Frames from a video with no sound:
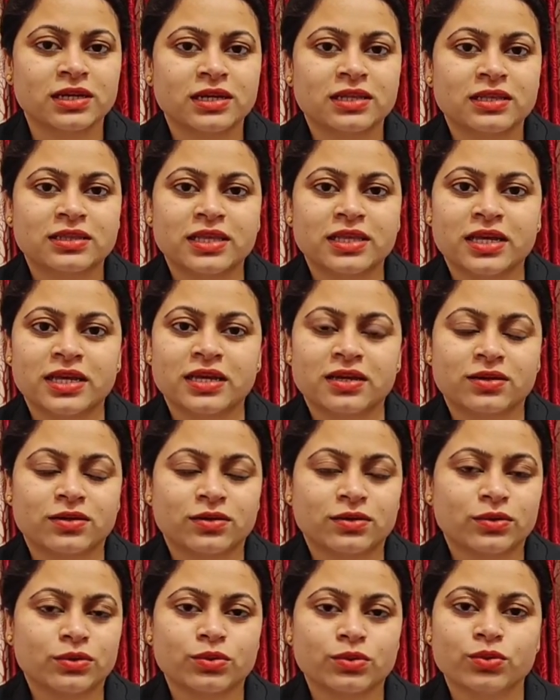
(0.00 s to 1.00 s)
they
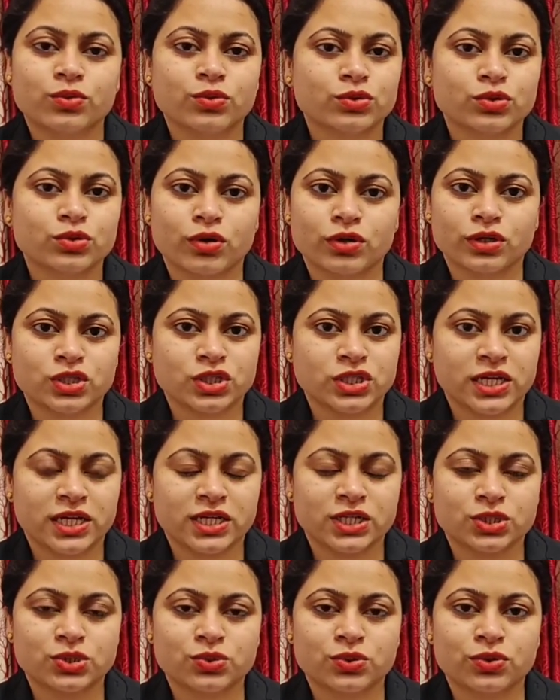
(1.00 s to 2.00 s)
who don't
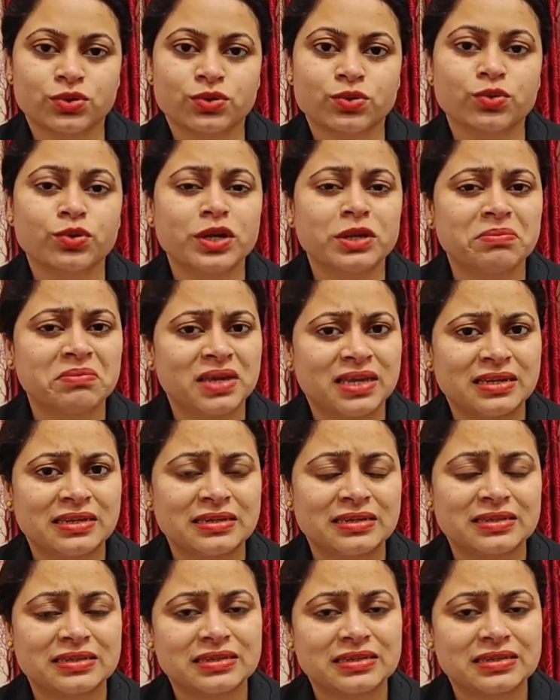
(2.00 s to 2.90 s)
change or who remain